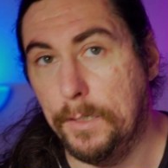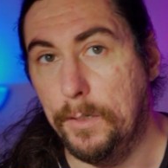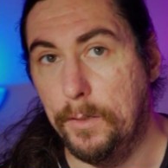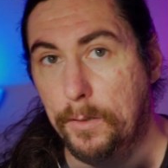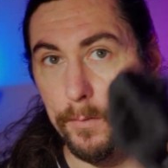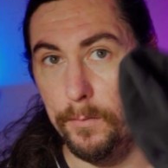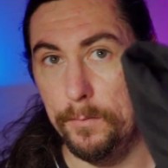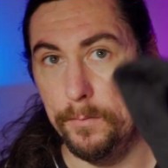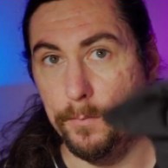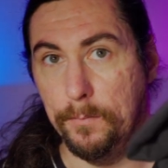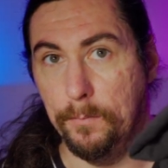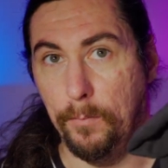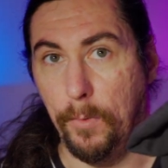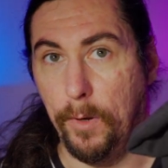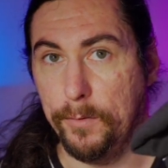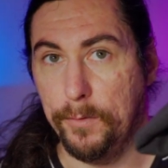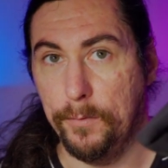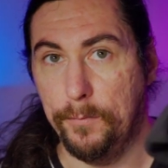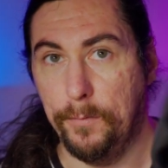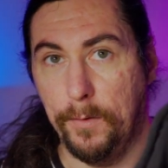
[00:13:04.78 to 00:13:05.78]

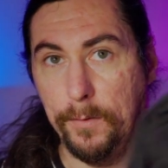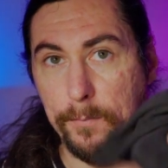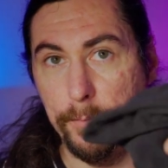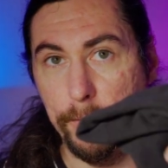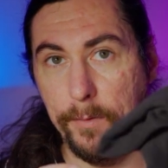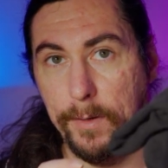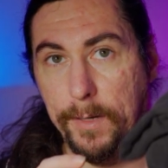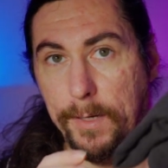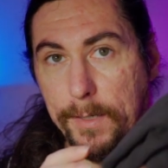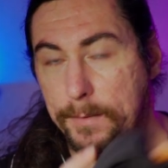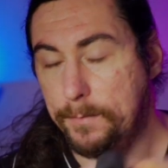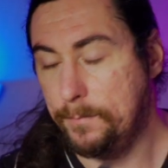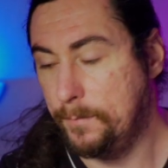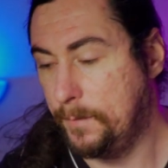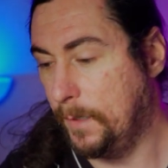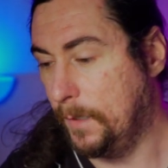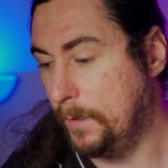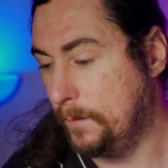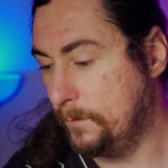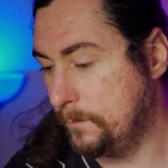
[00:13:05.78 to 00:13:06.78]
microfiber rag.
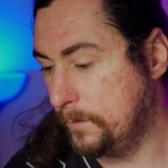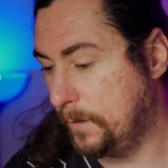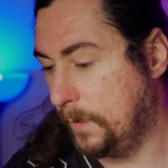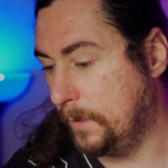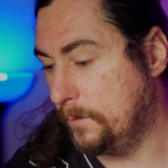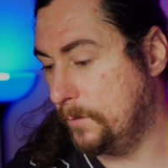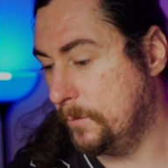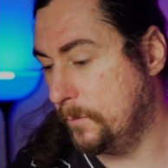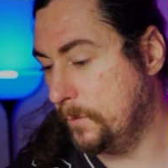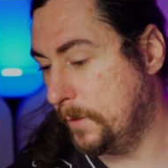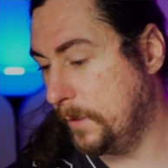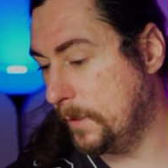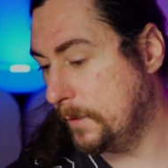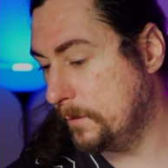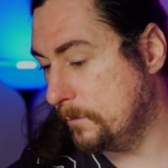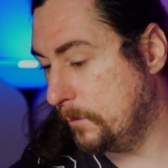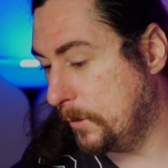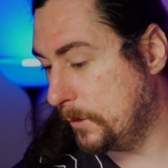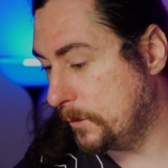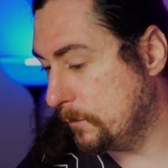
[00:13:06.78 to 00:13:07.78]
Can't do
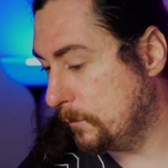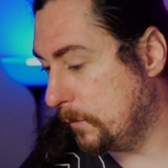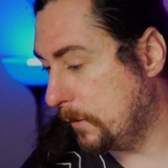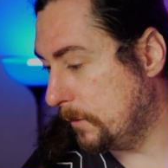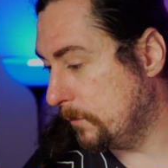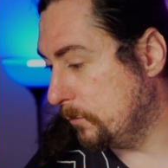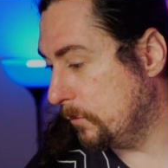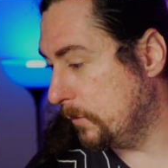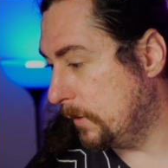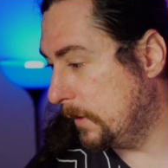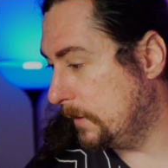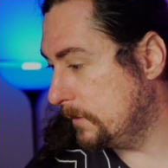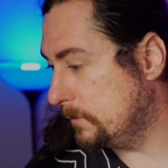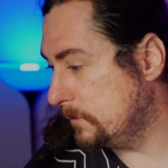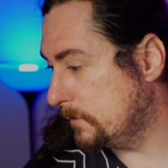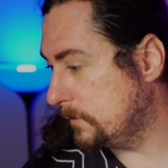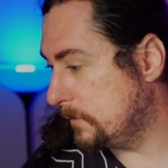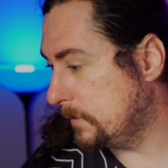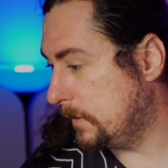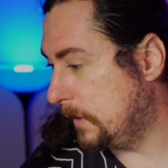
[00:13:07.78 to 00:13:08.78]
without microfiber rag,
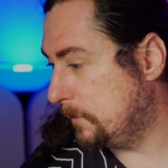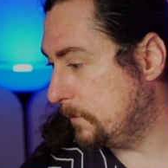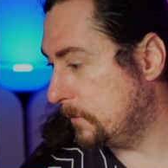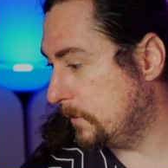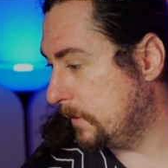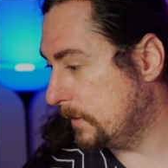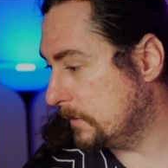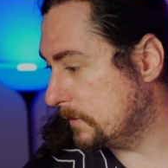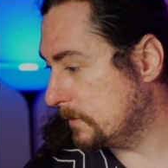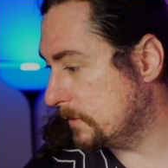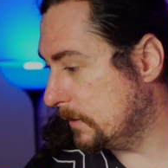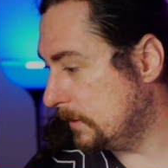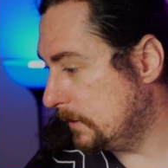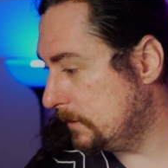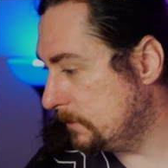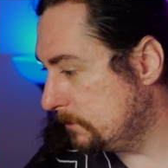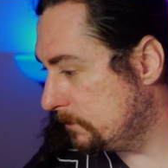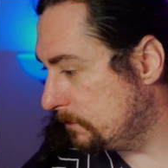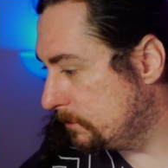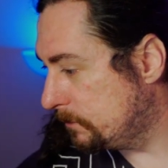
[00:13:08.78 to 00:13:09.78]
just keeping things clean.